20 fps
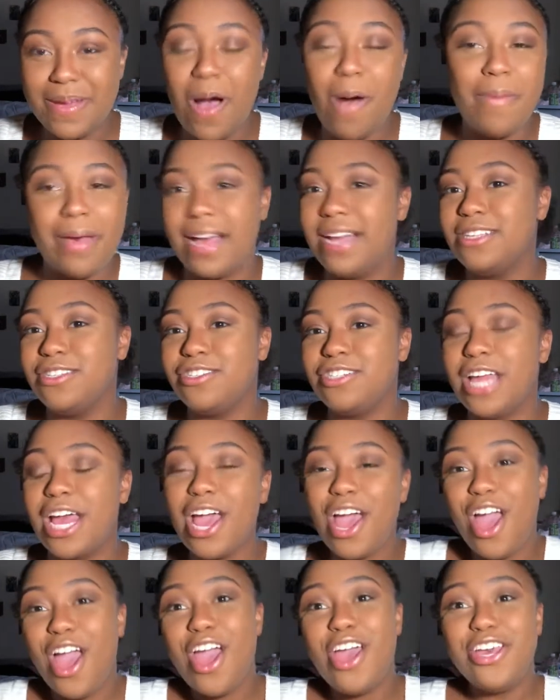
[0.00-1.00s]
All my cousins were like,
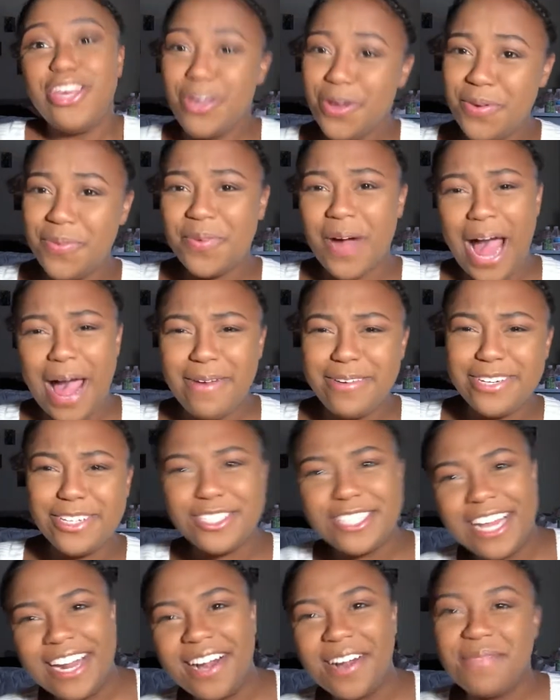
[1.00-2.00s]
you, why would you
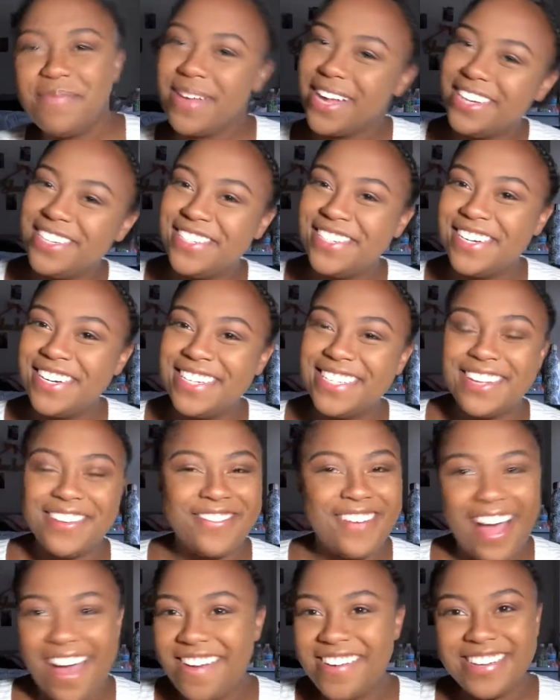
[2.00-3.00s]
send her pictures, and
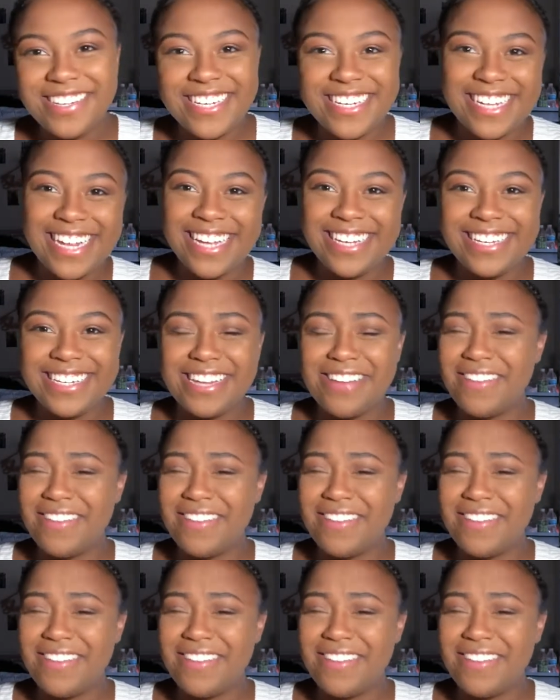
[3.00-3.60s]
why would you like this?